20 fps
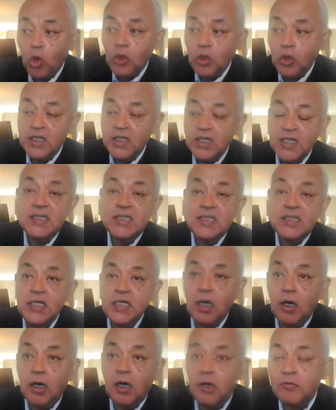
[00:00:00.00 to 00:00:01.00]
whole
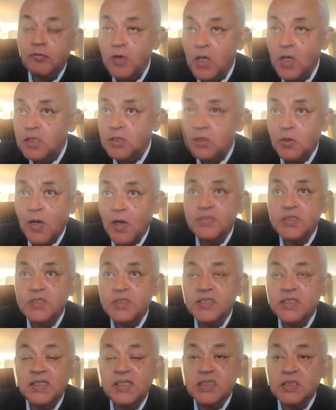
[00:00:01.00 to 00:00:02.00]
litany of
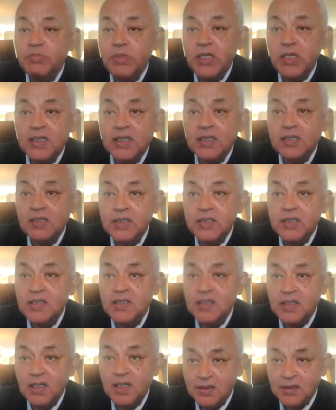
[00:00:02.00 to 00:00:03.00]
crimes that is being
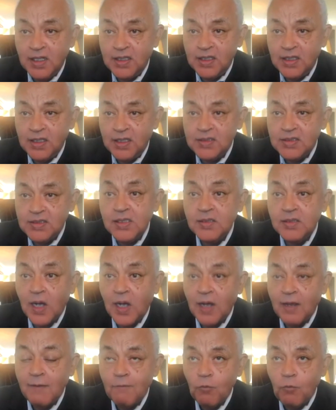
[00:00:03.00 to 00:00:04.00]
committed in
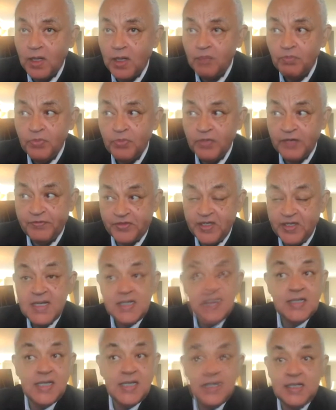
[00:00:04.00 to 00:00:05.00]
Tigray. Well,
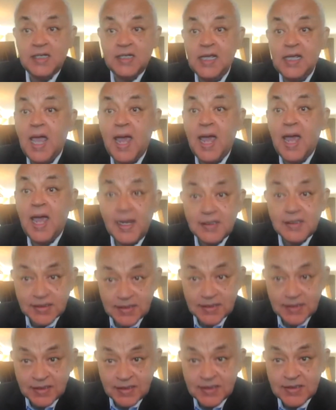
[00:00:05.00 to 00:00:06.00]
if they didn't get any
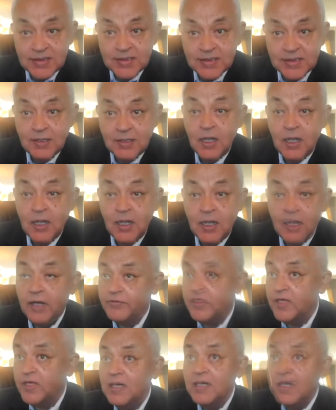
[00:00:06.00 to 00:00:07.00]
access,
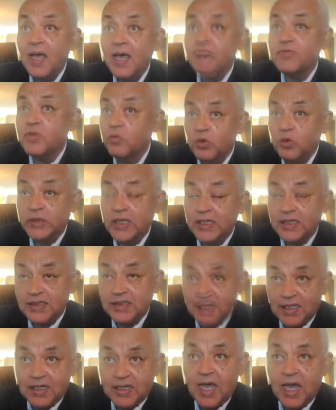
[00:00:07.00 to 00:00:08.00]
if they didn't have
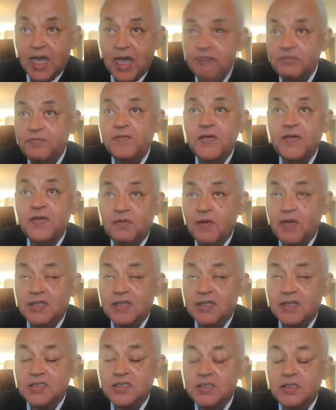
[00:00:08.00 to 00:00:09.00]
that
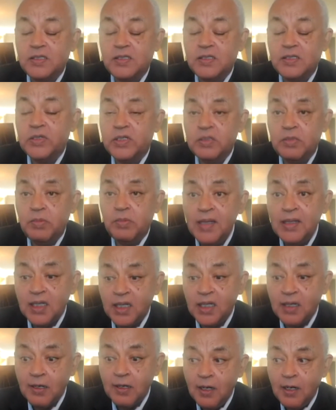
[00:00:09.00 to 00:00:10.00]
unfettered access they were
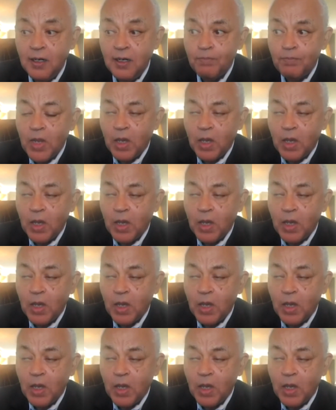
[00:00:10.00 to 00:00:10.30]
demanding,